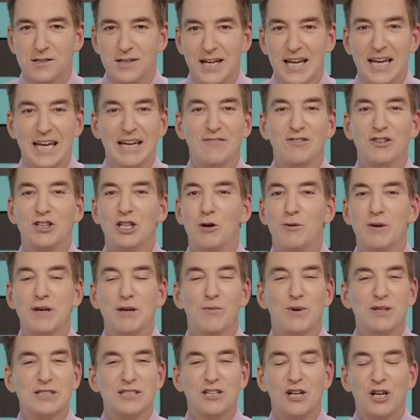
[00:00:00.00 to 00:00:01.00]
even though
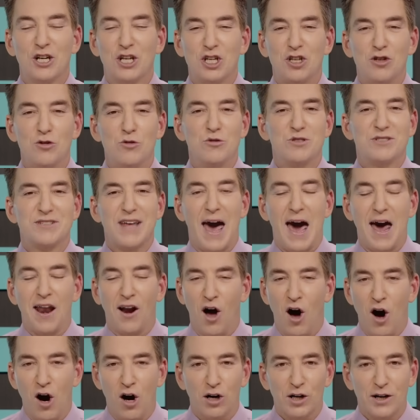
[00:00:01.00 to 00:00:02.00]
he wasn't accused at
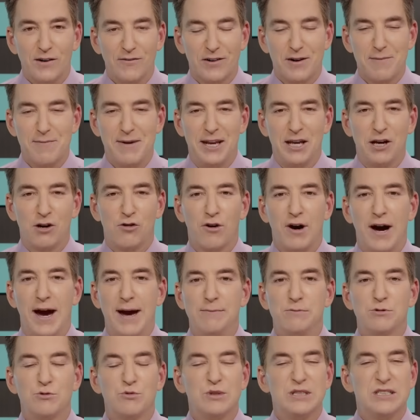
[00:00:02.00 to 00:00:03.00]
all of committing
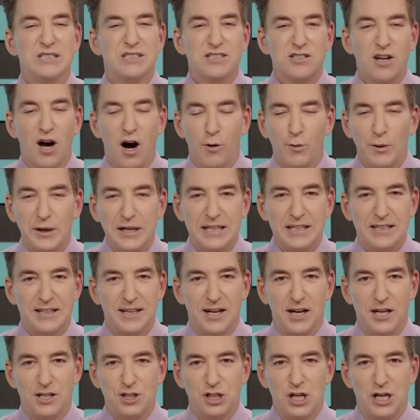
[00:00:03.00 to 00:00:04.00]
crimes. We saw what he
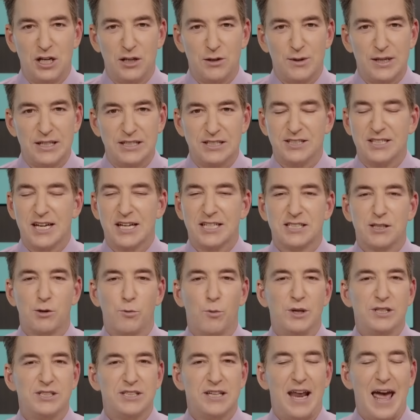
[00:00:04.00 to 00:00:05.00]
did on January 6th. It
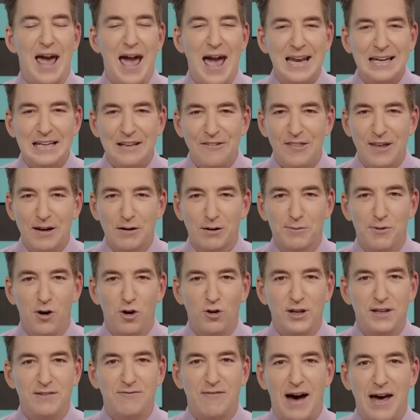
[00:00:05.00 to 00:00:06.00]
wasn't anything
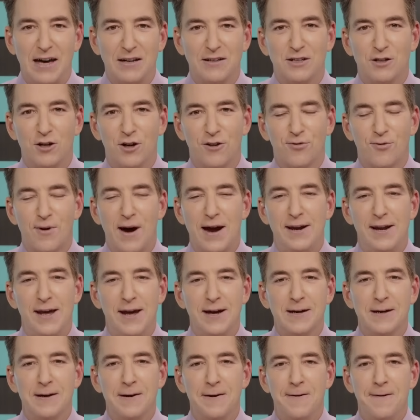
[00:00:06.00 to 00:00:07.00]
remotely violent or
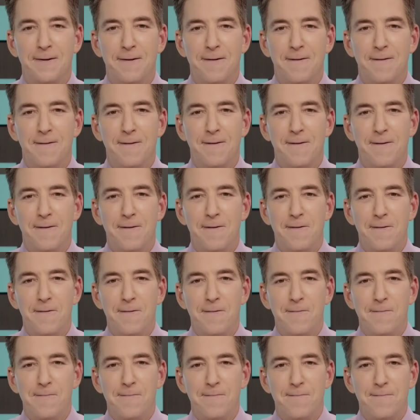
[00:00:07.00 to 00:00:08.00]
threatening,
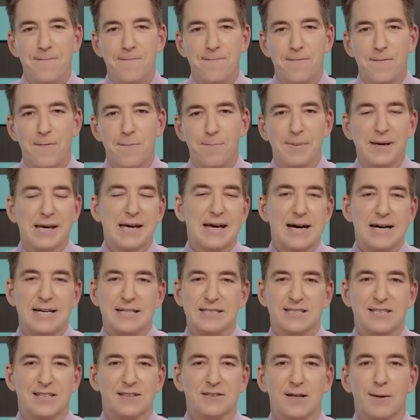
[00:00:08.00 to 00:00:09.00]

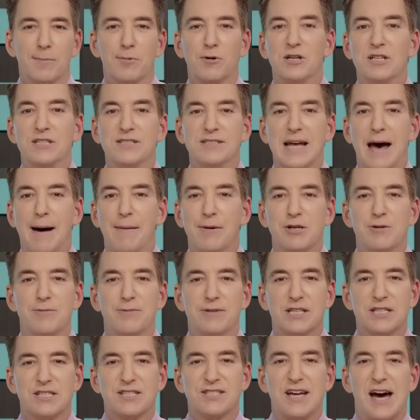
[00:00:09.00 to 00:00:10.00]
because the liberal
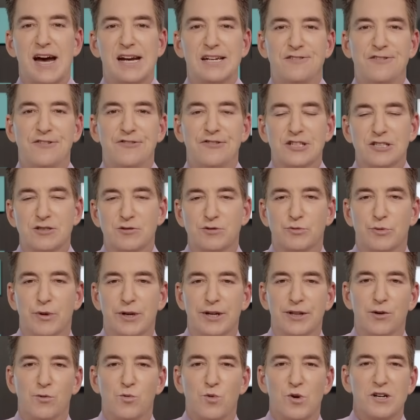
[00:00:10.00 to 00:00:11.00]
establishment decided that this was
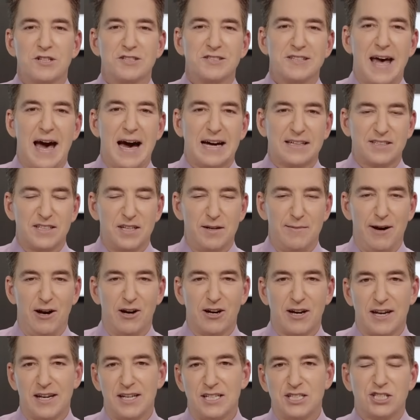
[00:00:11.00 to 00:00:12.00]
one of the worst acts in
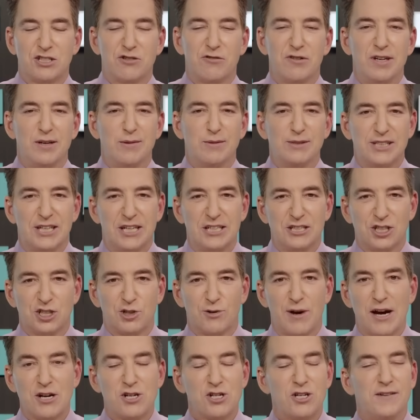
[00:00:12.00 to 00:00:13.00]
American history. It was an
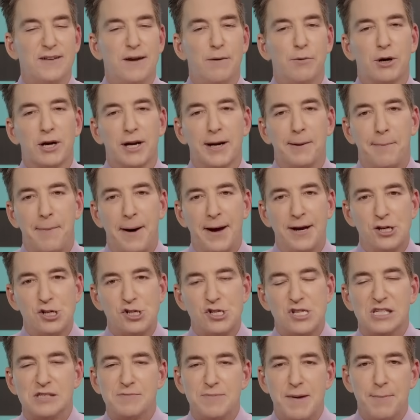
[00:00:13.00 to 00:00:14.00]
insurrection. They were going to
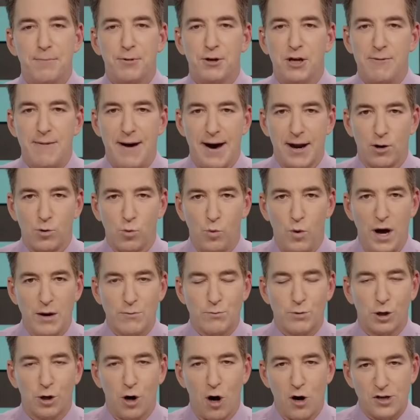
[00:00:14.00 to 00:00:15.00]
punish these people no matter
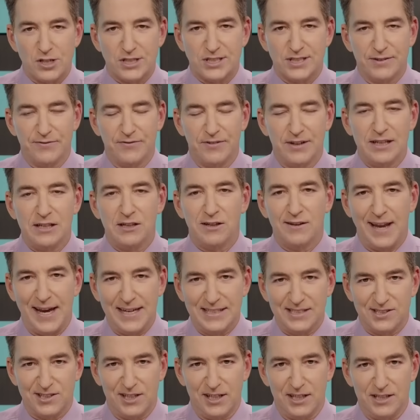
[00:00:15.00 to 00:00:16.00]
what, regardless of legal
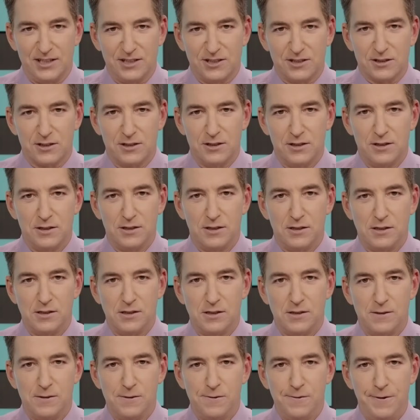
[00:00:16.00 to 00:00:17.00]
niceties.
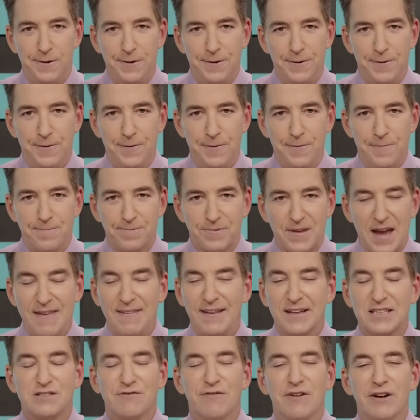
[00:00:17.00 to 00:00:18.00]
And
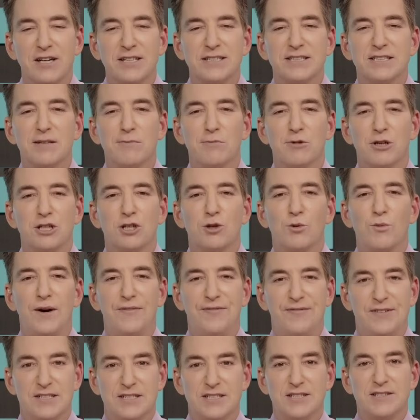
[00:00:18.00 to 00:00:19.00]
that's very similar to
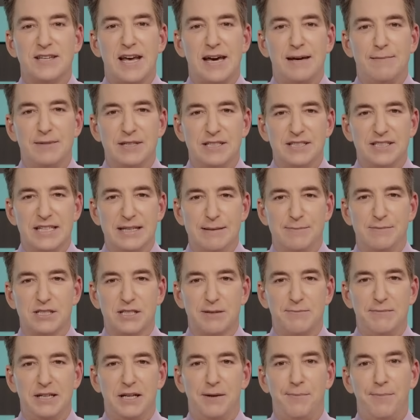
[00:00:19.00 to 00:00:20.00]
what this indictment seems
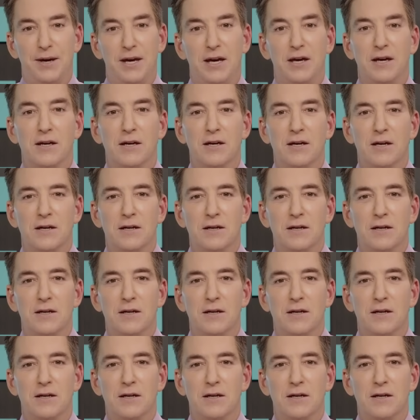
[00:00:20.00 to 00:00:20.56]
to me to be.